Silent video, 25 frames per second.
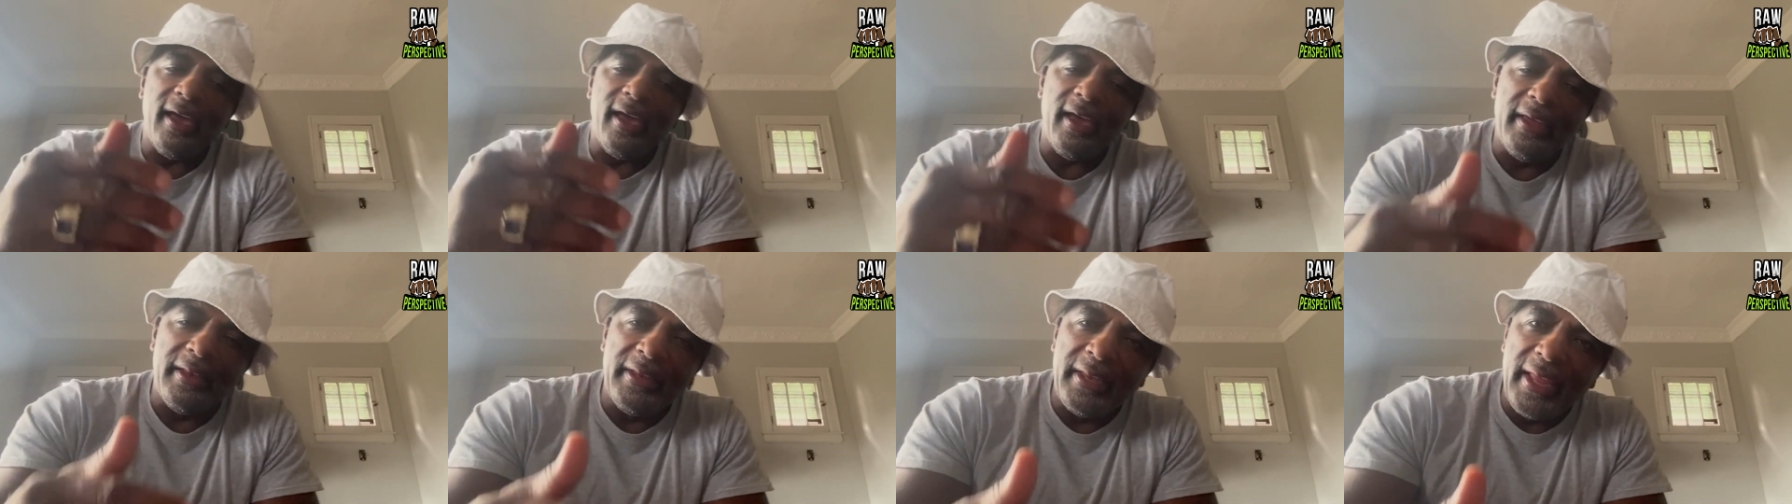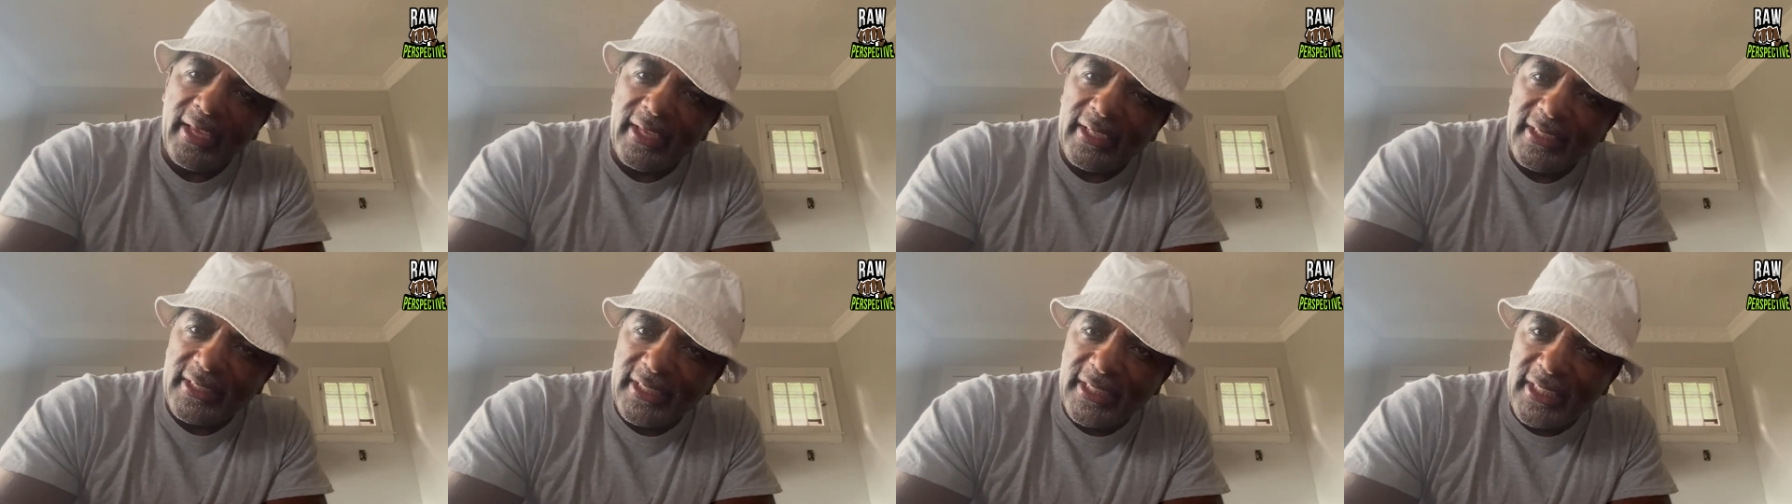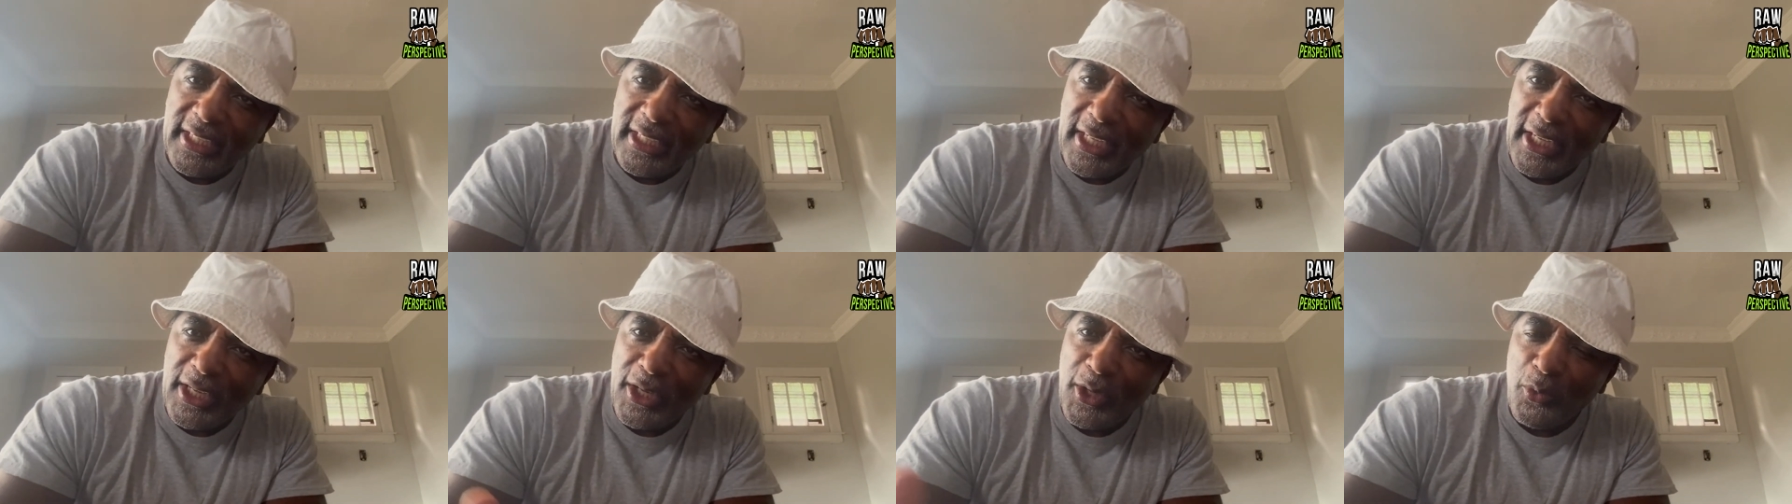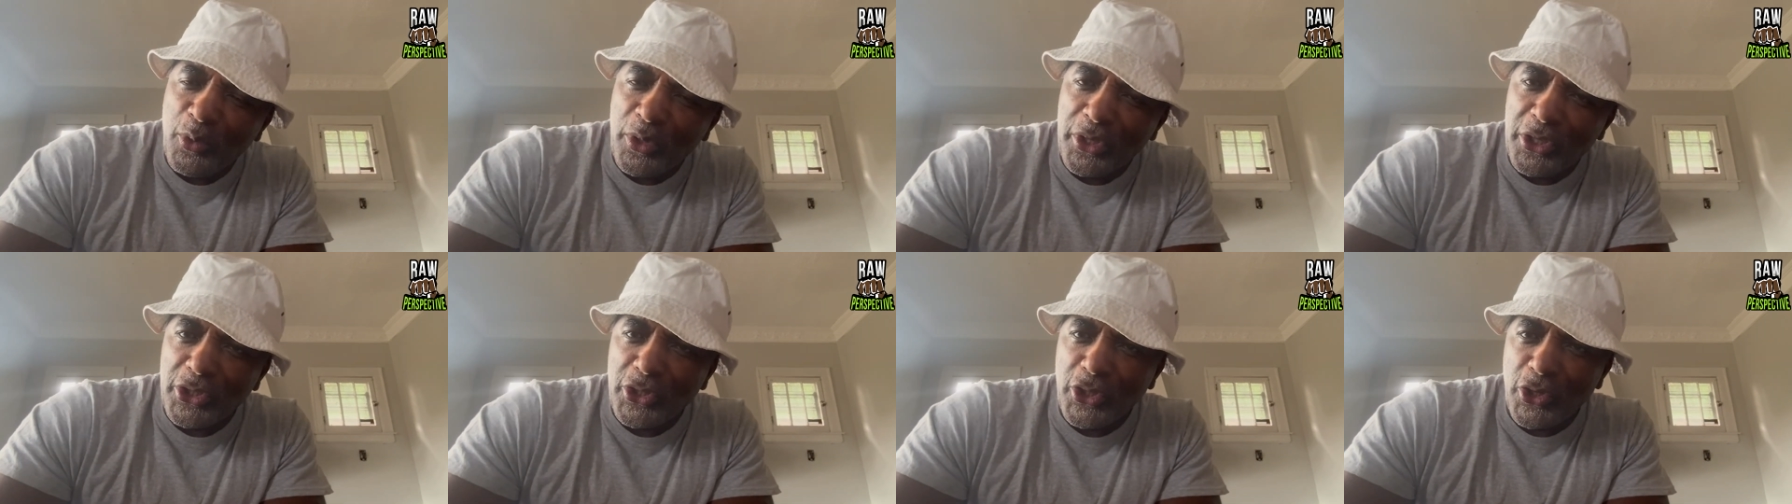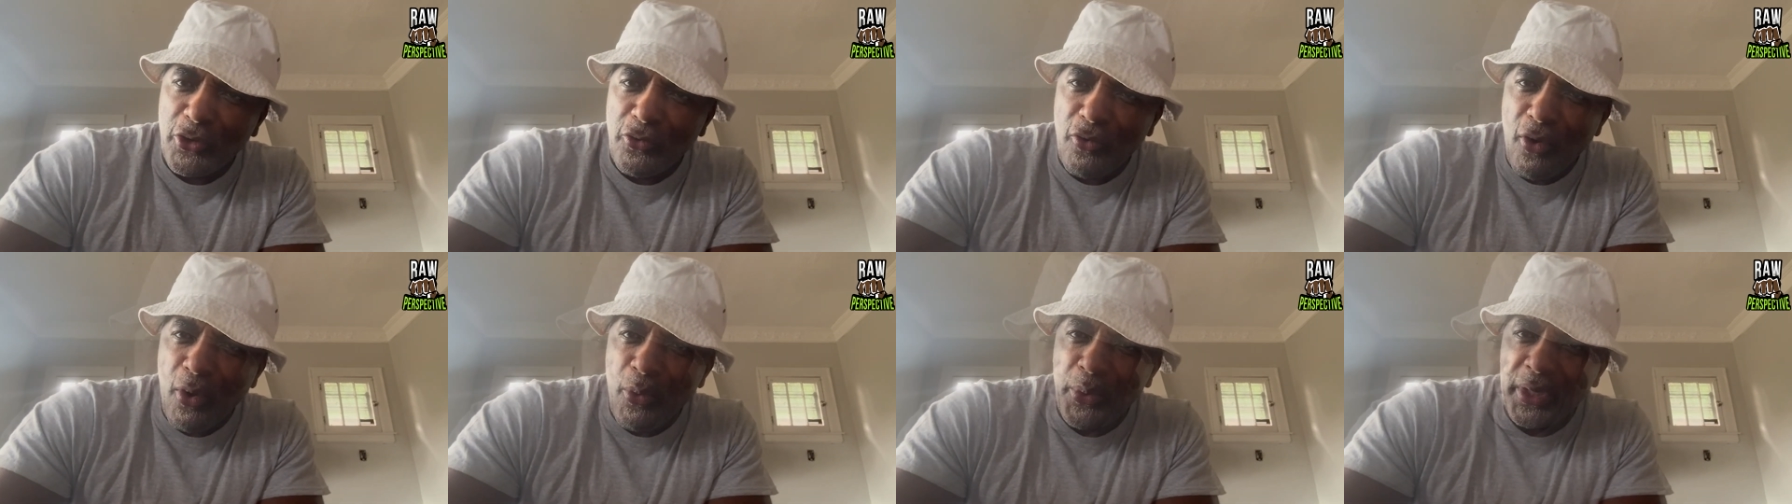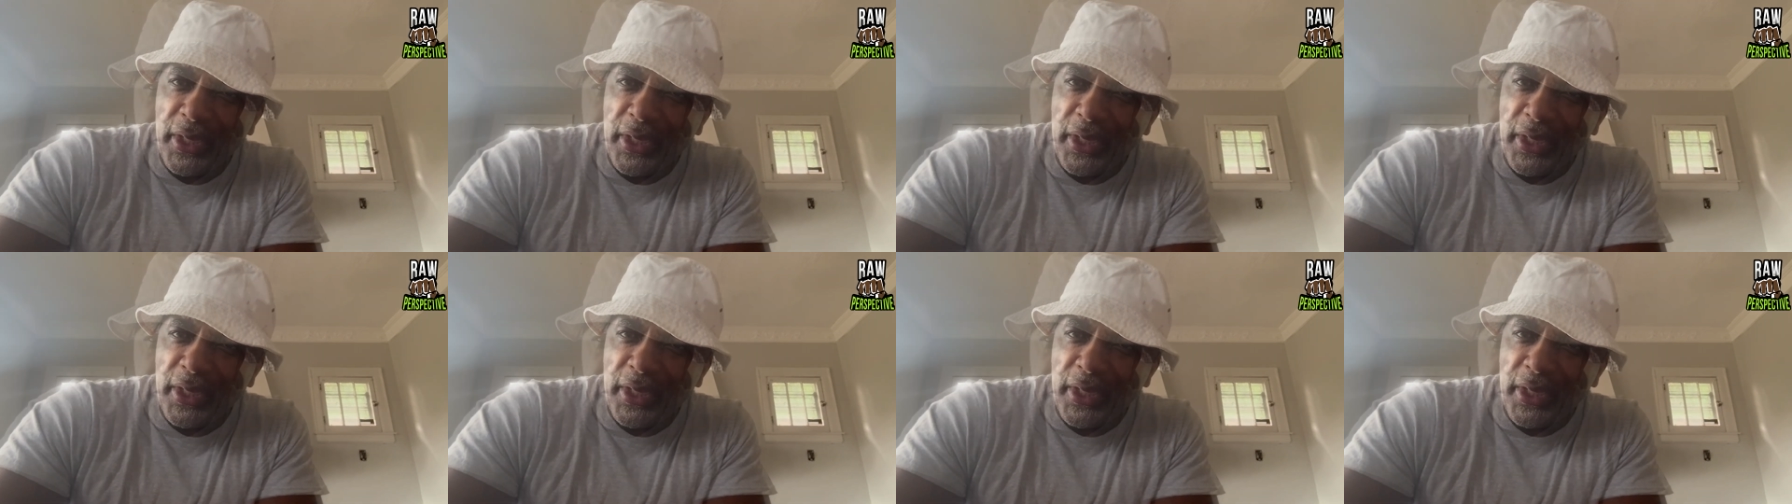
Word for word: and they can see what it's growing